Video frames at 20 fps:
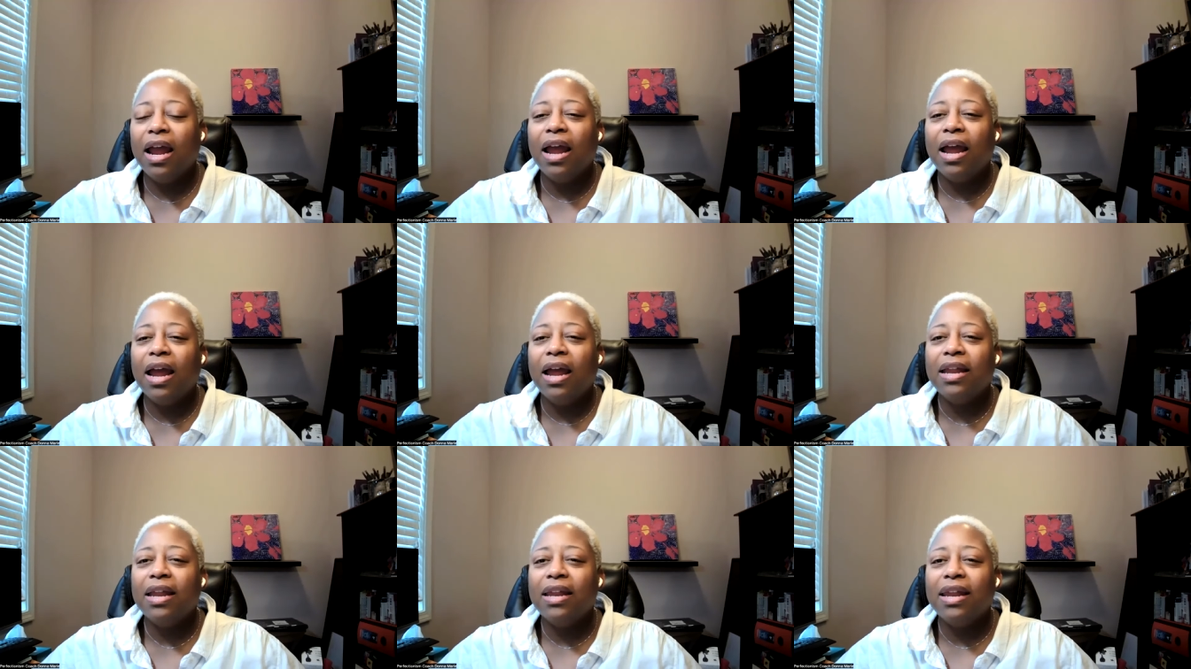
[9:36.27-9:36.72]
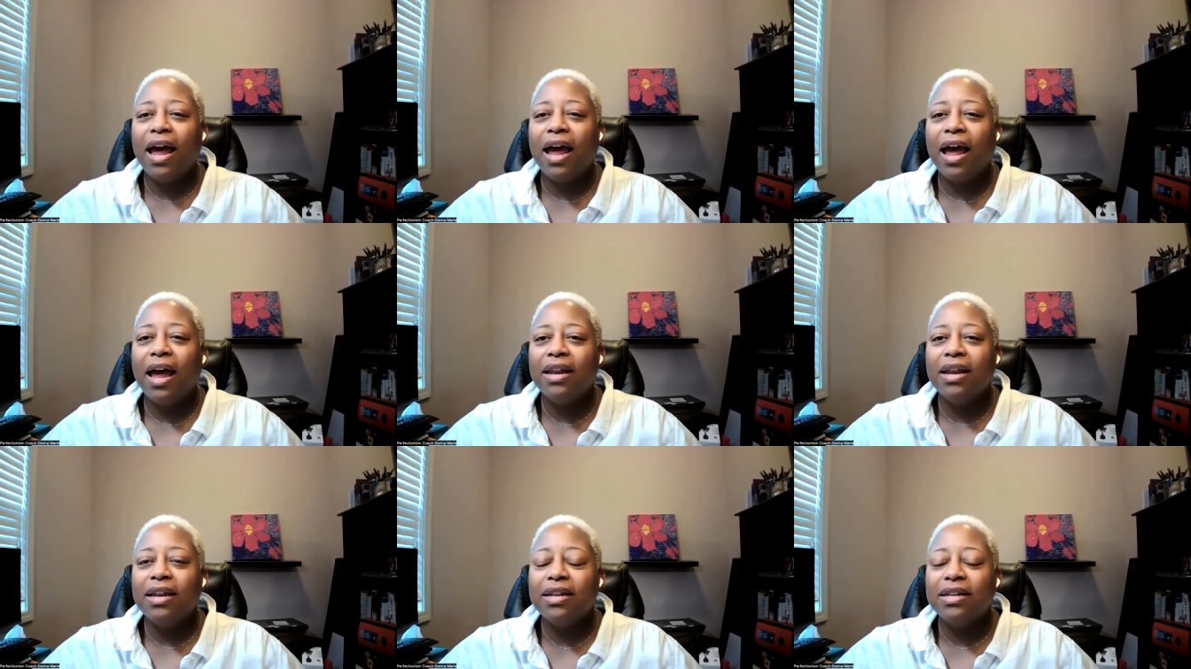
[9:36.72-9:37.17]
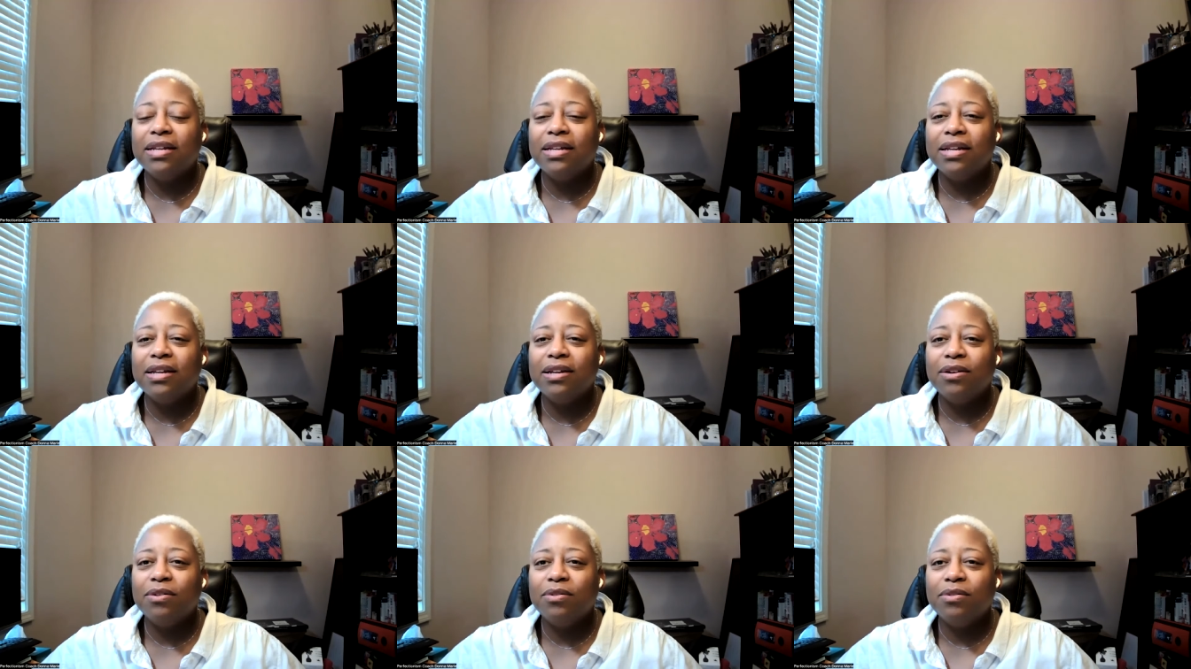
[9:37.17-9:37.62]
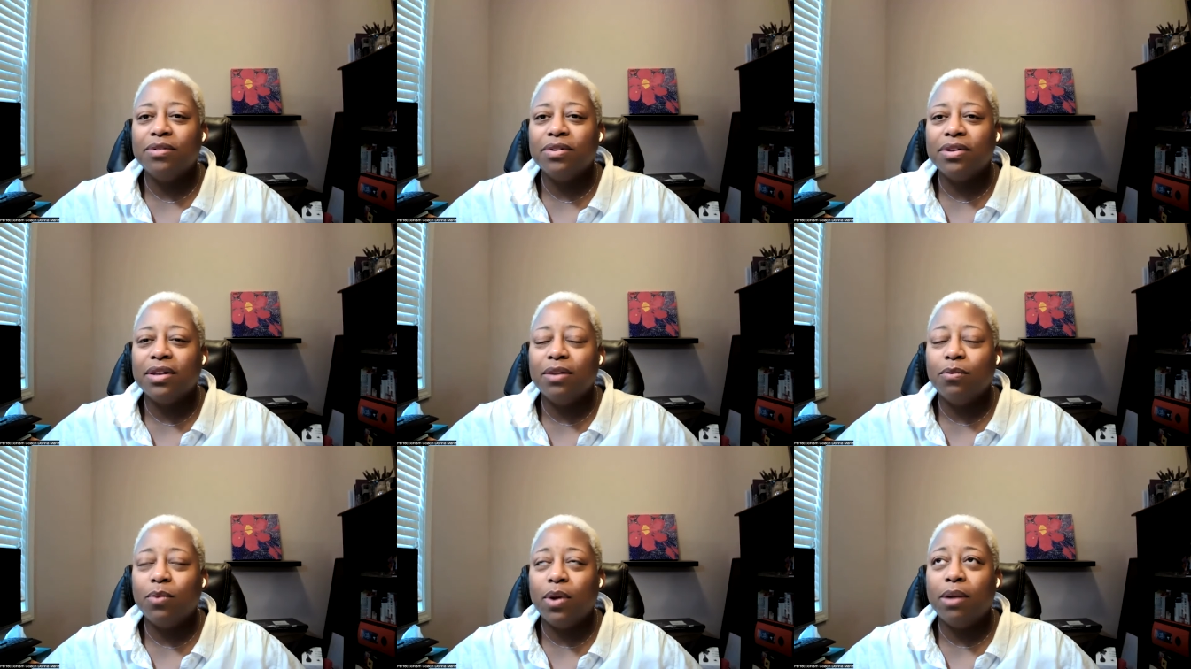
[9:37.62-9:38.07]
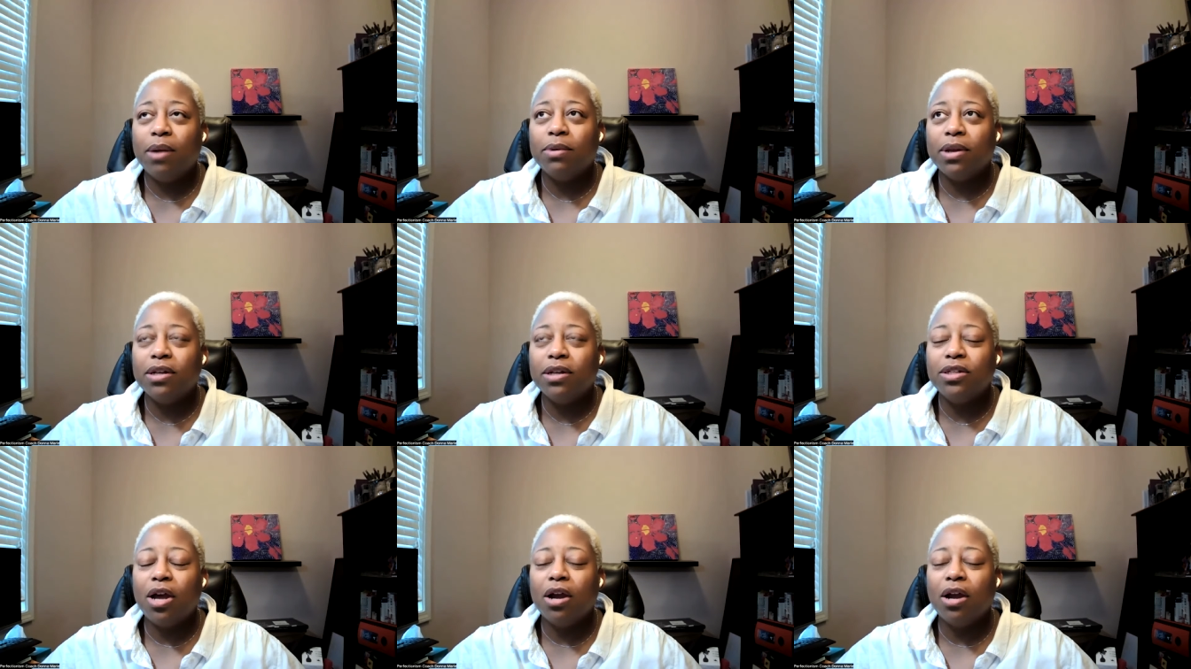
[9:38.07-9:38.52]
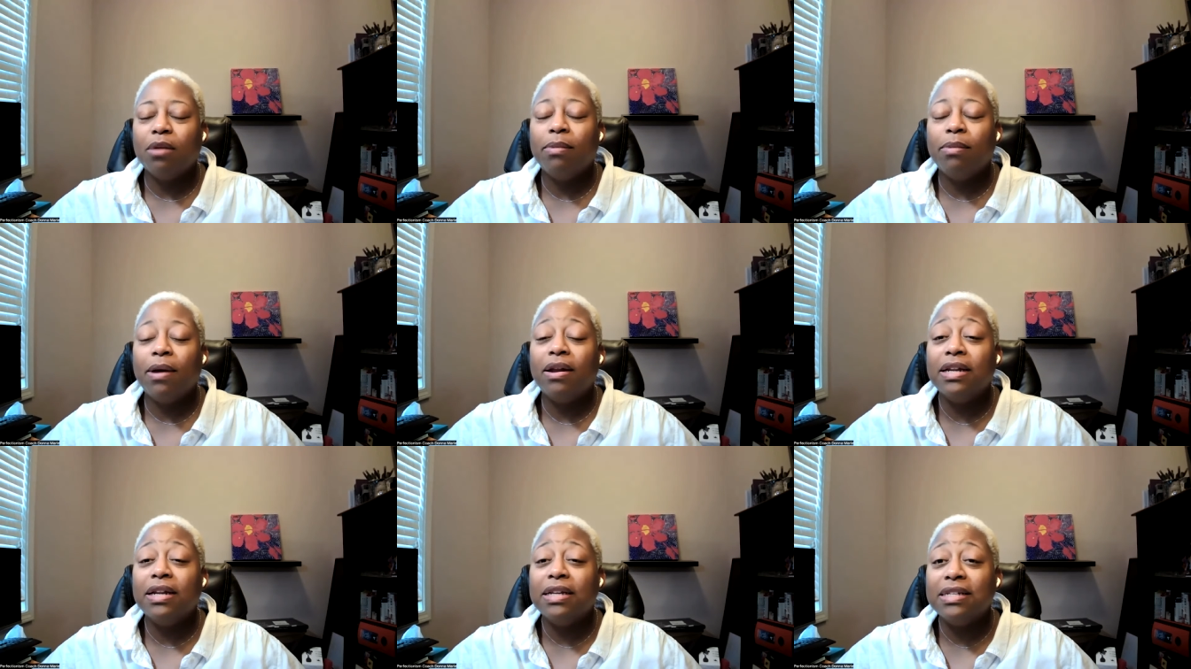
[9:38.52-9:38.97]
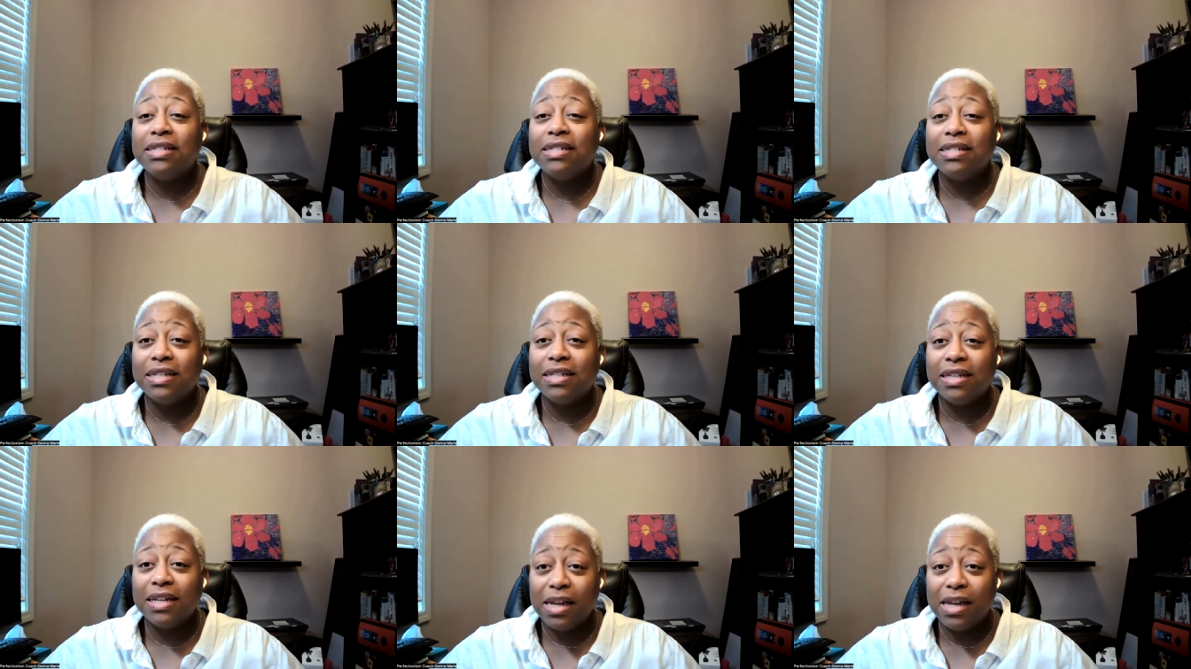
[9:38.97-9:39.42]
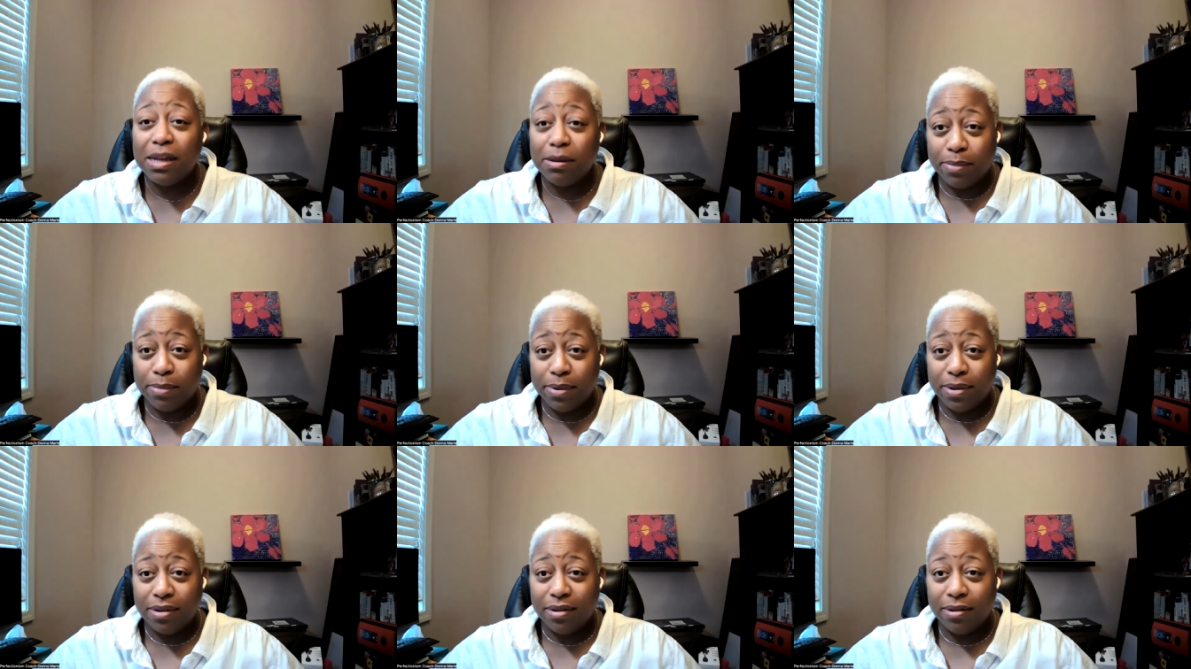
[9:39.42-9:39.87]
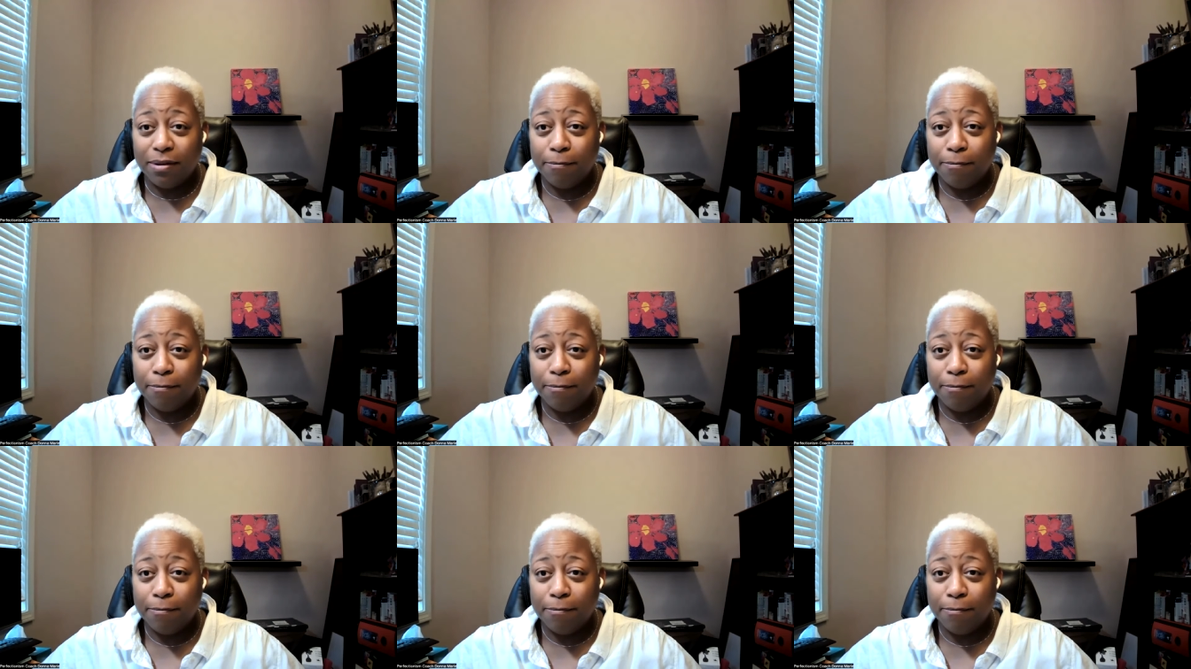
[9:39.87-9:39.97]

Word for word: And that, the, what I'm going to talk about is sleep.